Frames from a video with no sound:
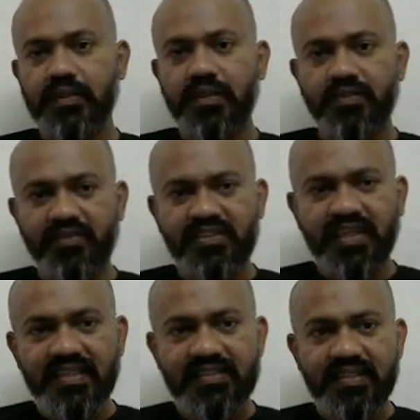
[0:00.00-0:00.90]
now first
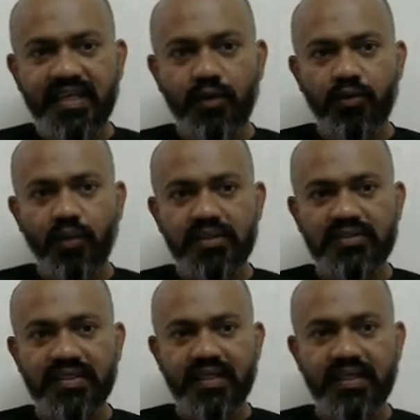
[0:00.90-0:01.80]
let us read out what
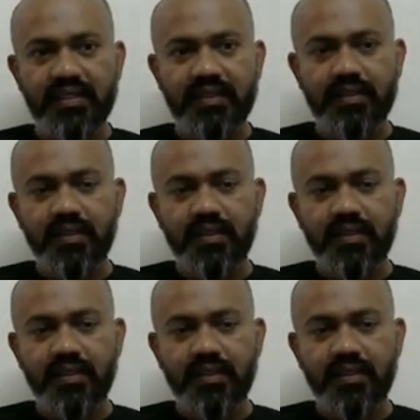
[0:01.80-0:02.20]
is there here.